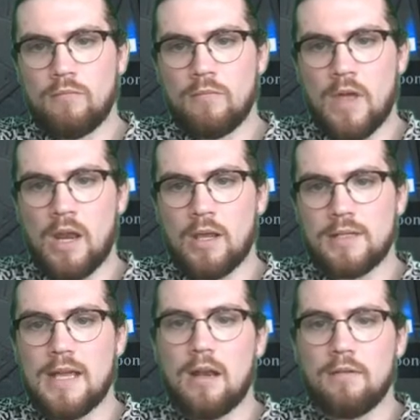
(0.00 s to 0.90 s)
And I could
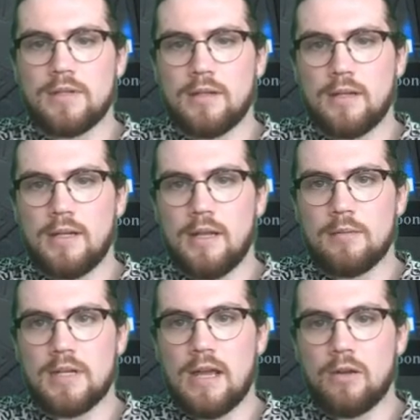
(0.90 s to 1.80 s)
tell, obviously, that it
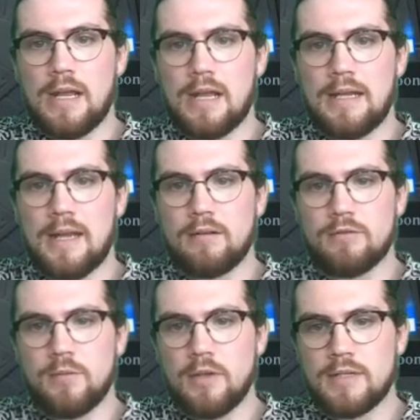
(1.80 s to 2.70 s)
was unlikely he had a
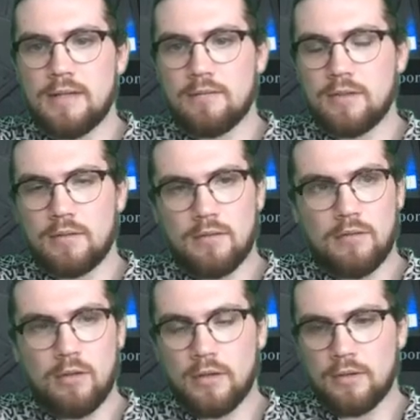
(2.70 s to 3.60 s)
response, given
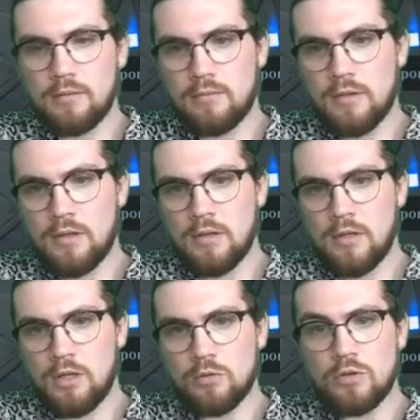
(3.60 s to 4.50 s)
that
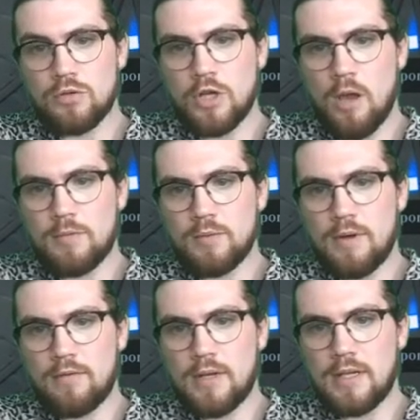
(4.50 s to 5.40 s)
there's no stops
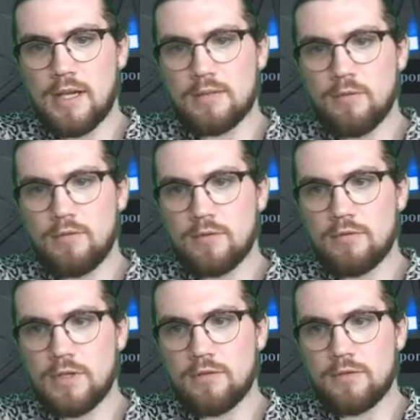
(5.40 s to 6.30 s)
whenever I cast both of those
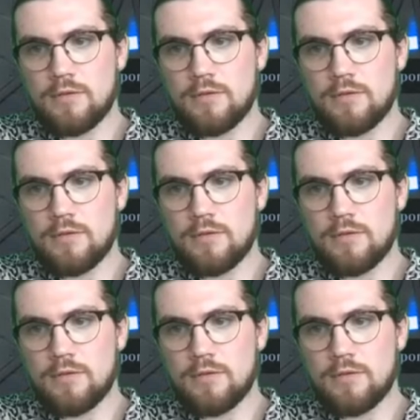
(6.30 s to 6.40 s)
creatures.